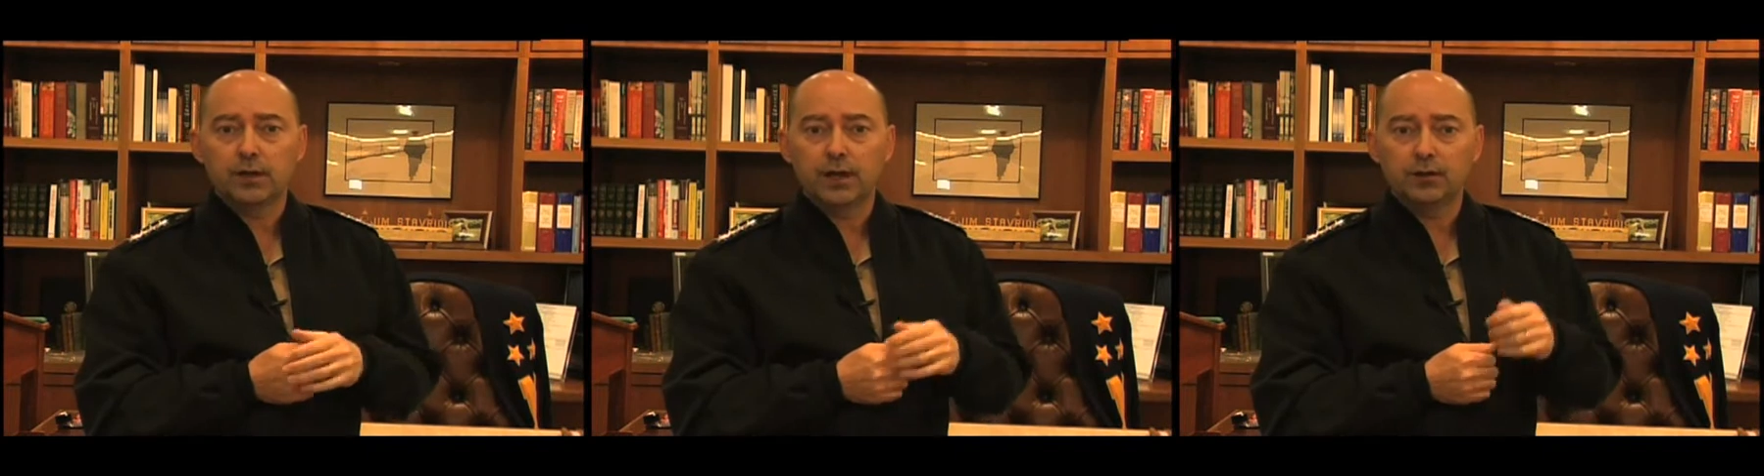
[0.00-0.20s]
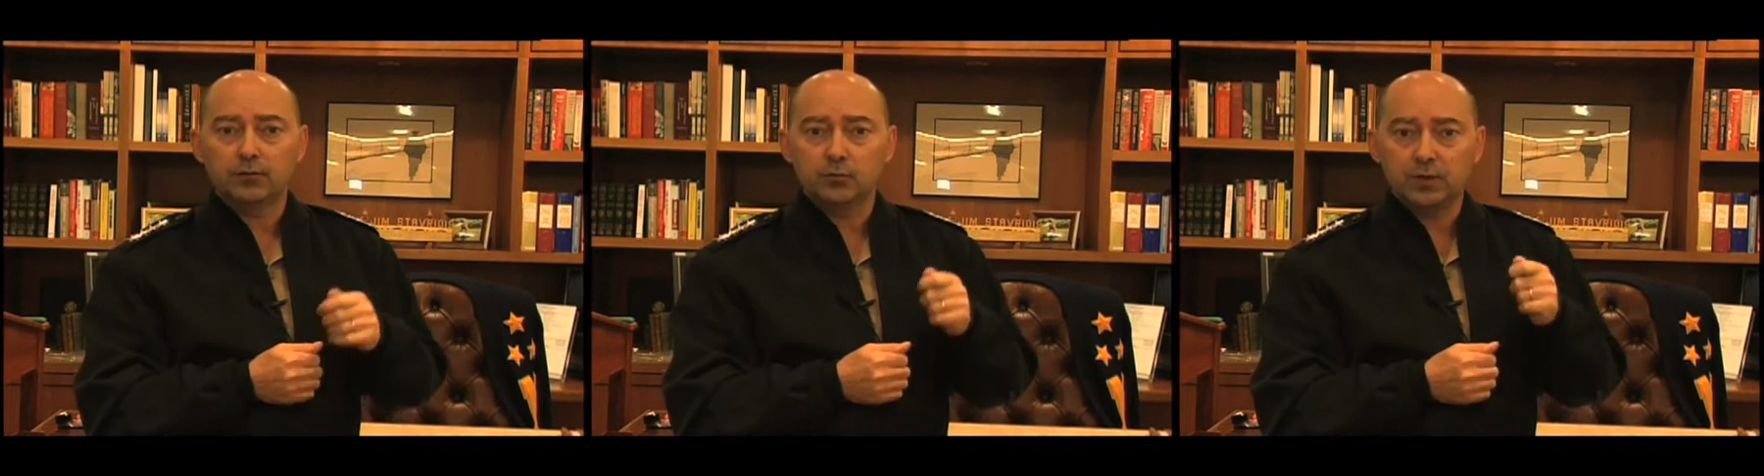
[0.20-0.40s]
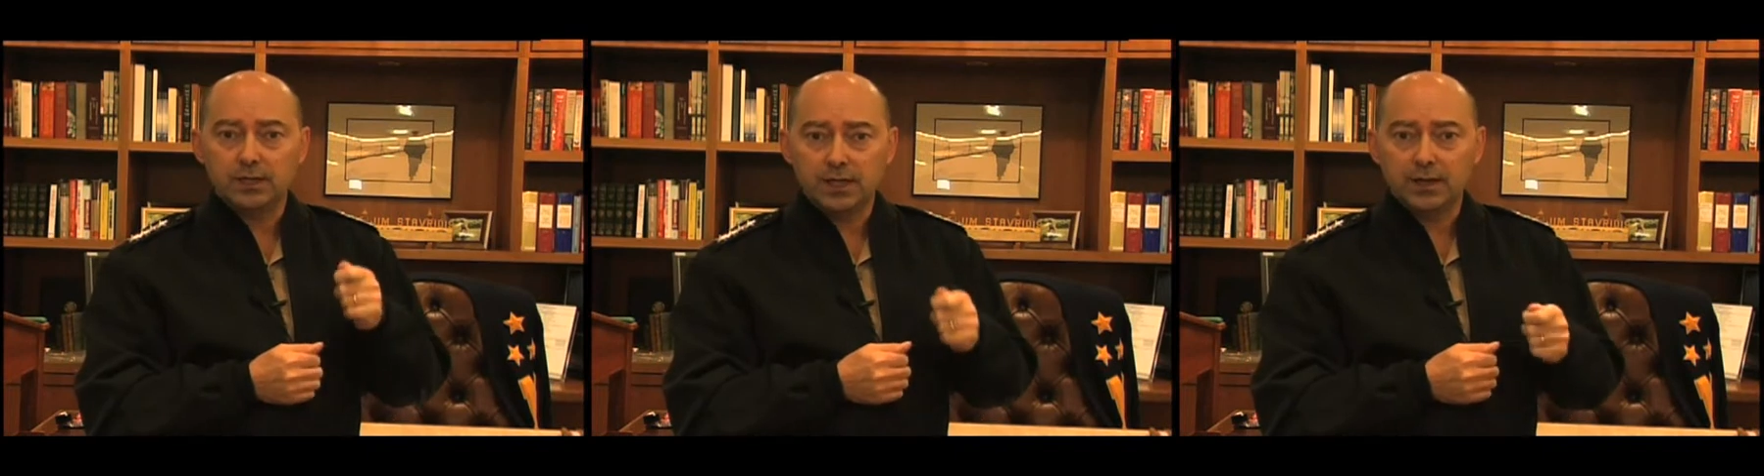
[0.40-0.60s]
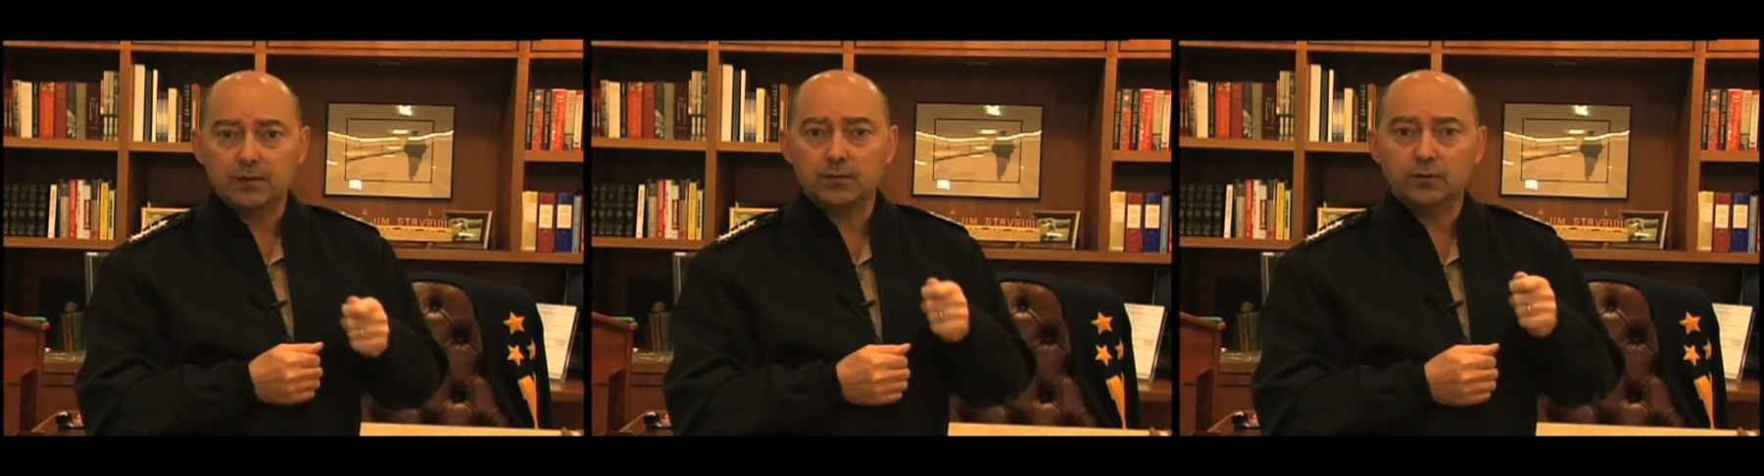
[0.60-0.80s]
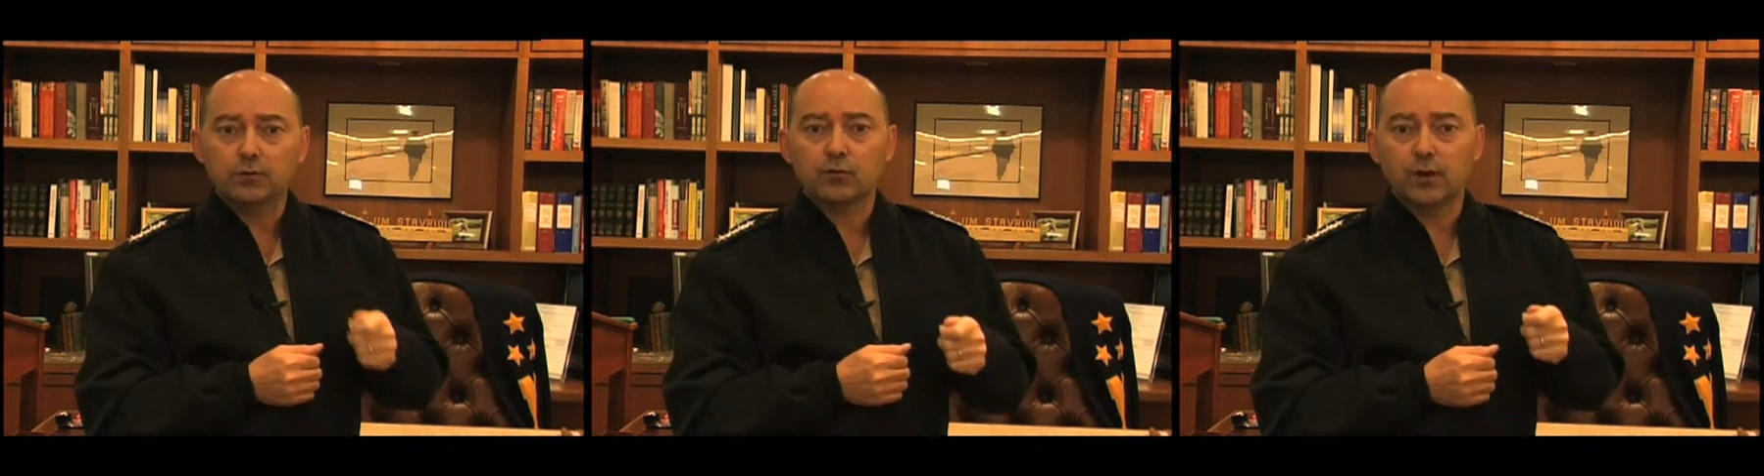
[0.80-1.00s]
as we
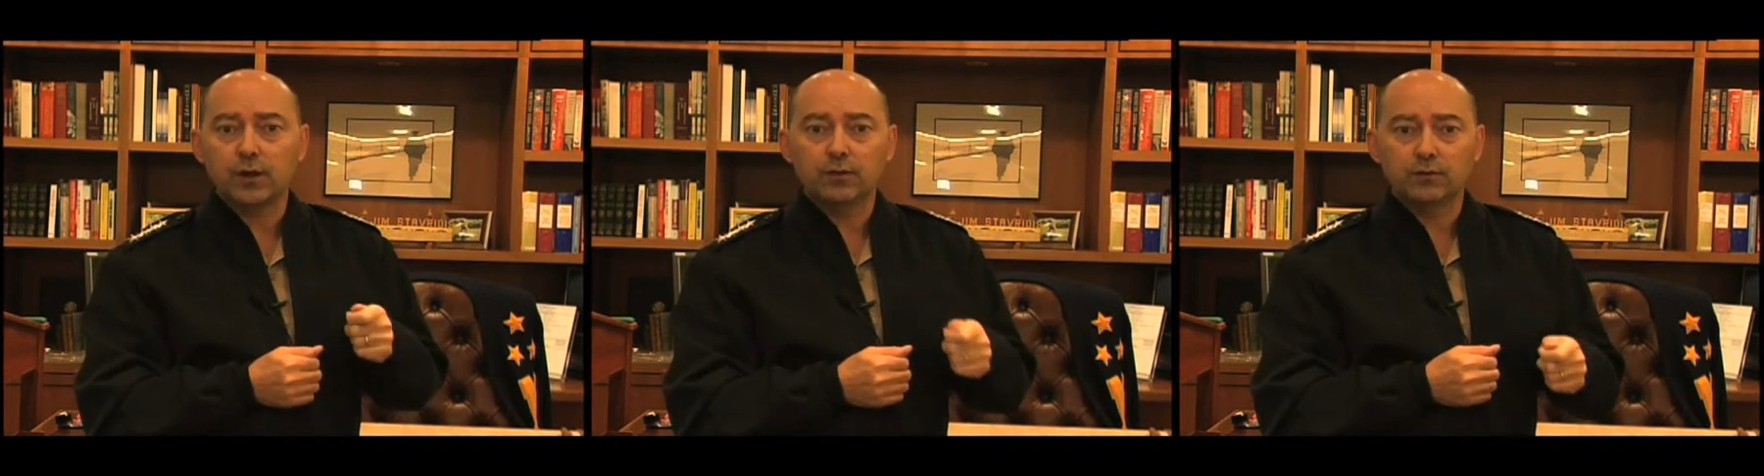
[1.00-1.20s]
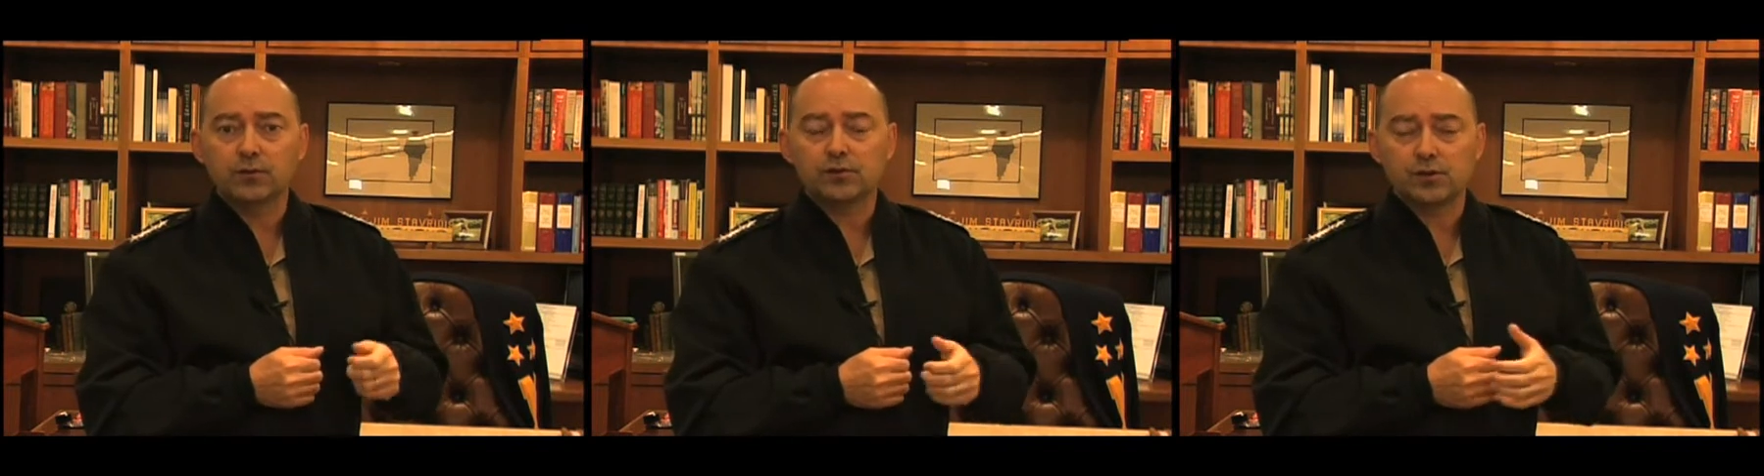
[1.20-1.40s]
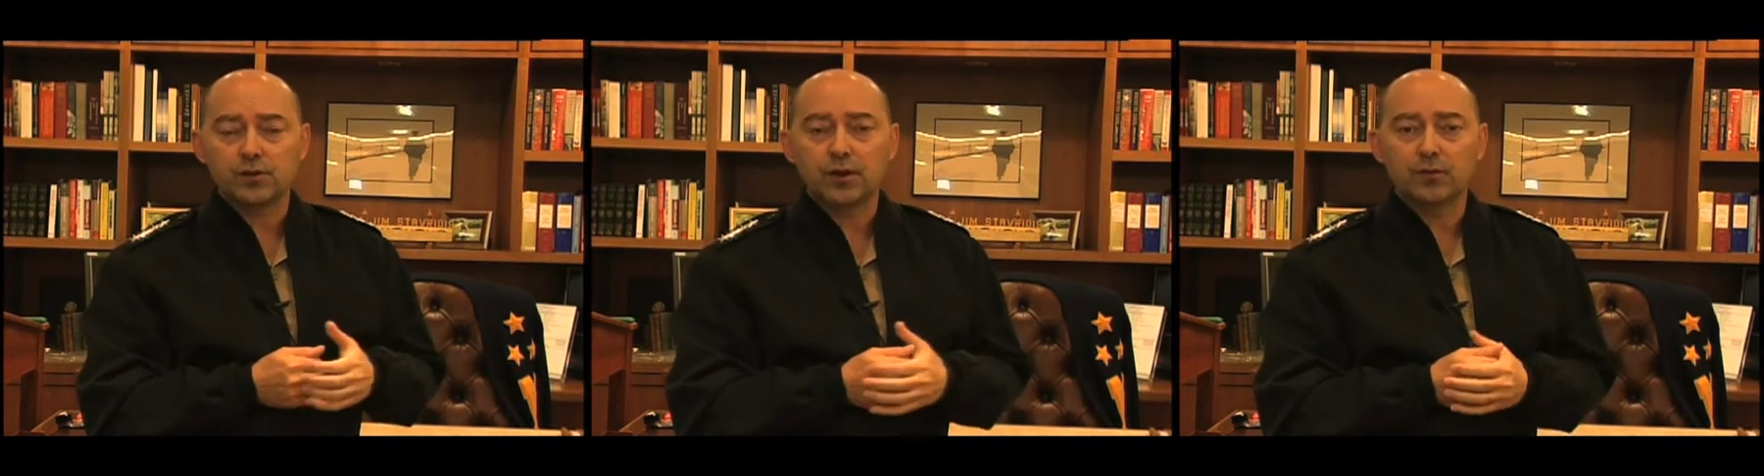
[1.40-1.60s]
get this transition